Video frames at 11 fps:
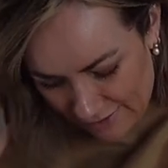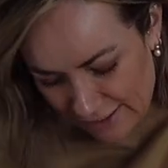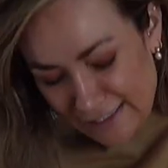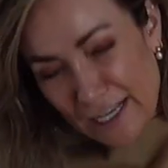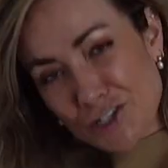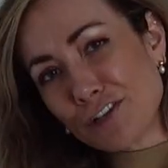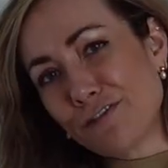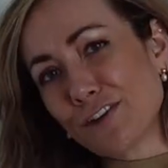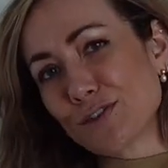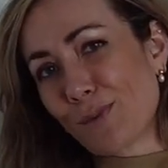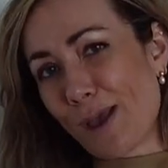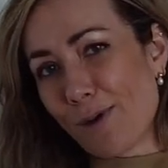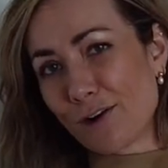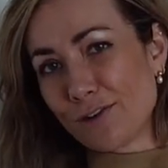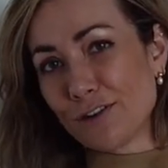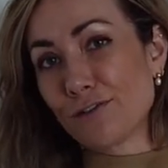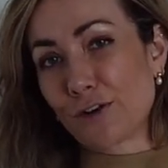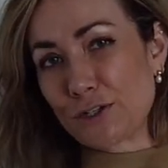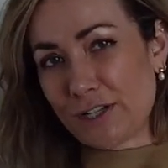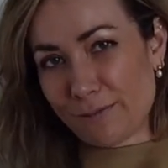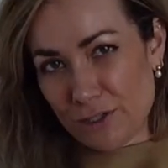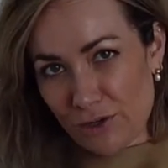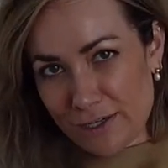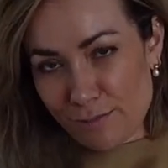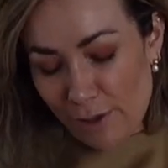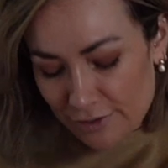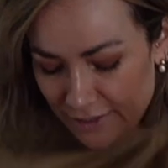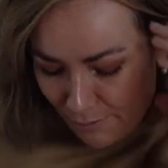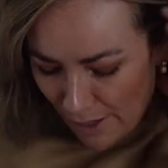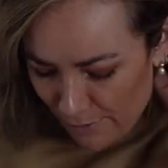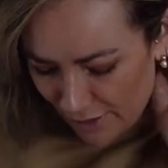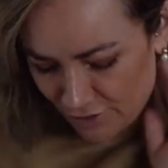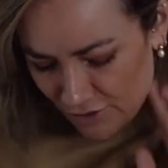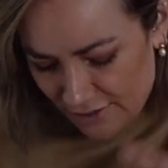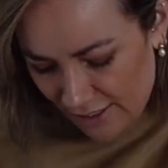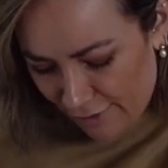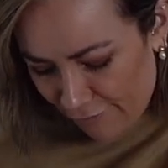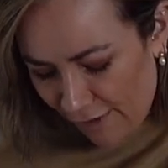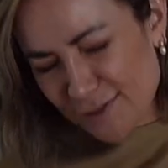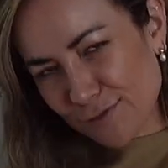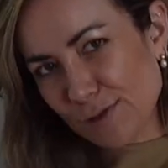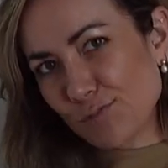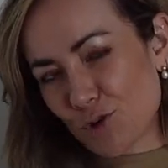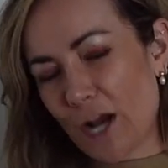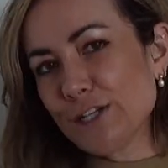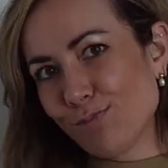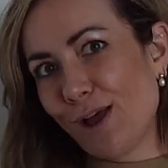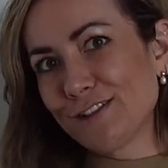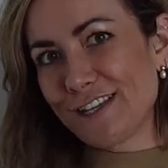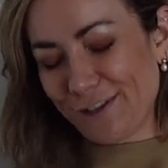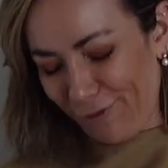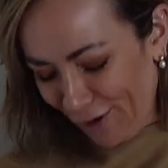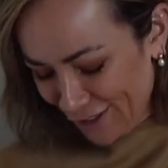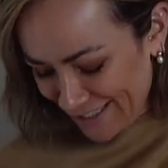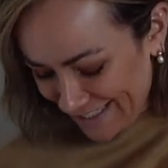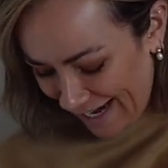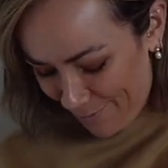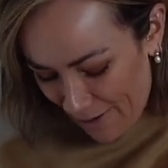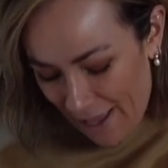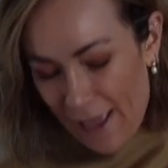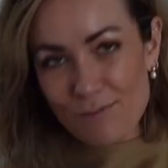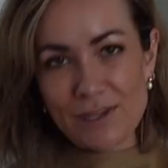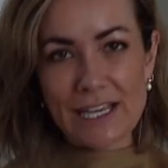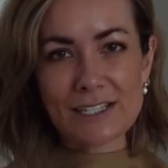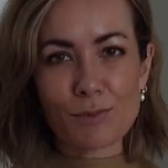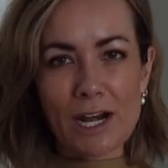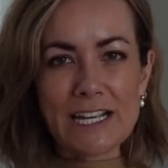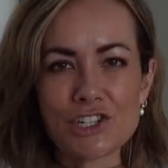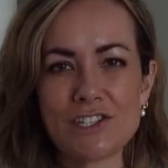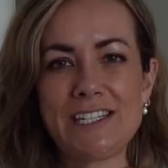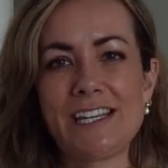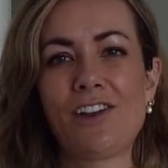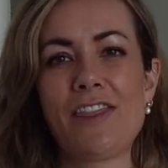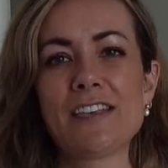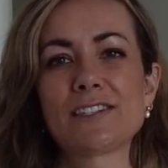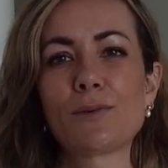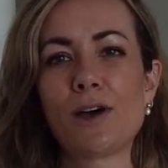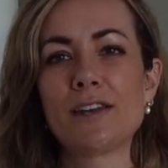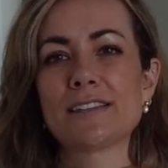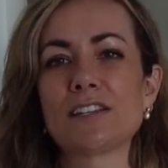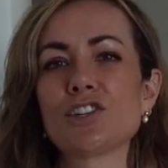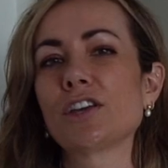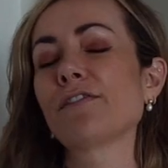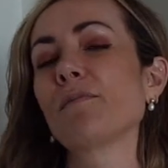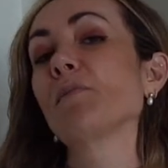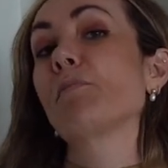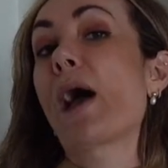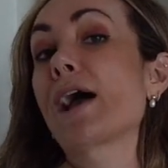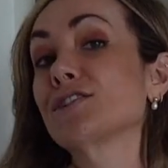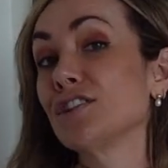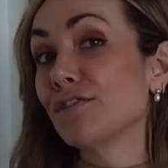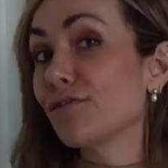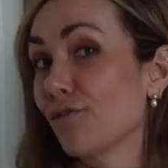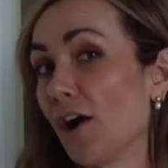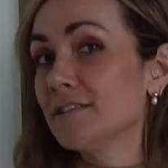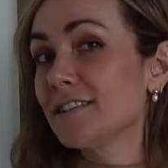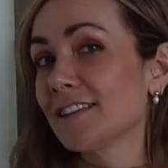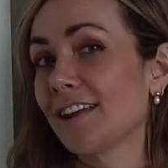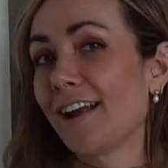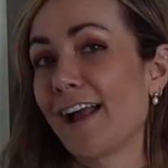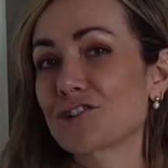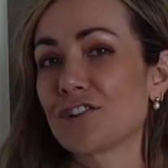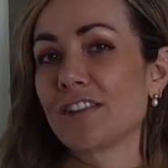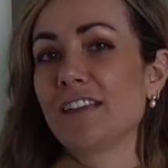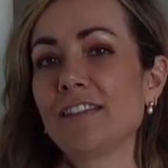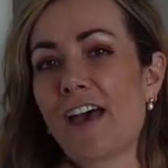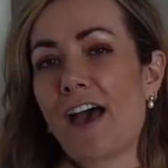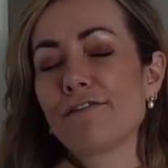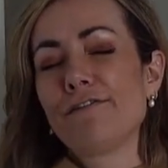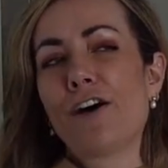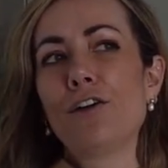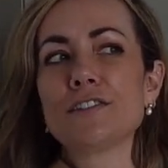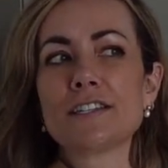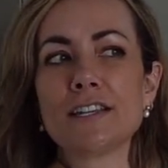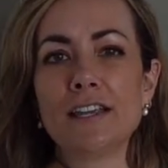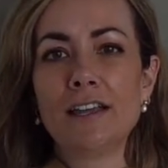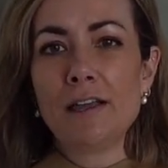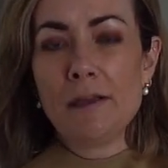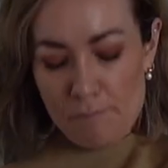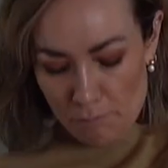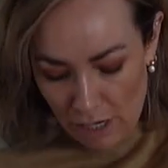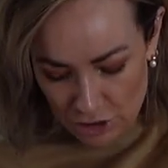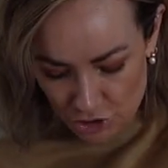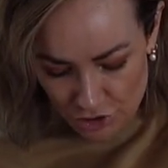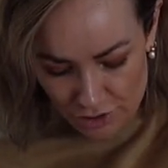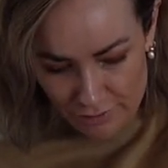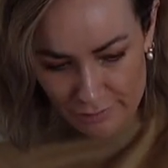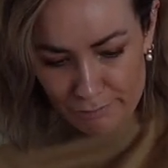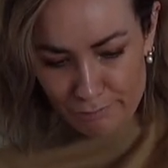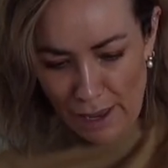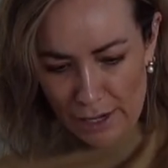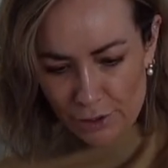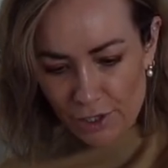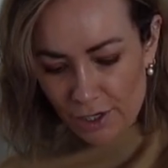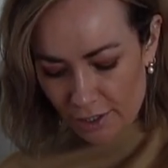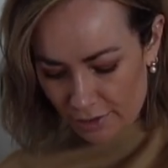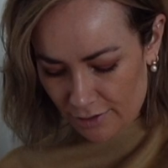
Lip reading: this actually feels way better than the first time I tried to belt it. Maybe I just ineffectively tried to belt it the first time, because what I just did on this one is I took it from the back to the front, and I actually think that felt much better.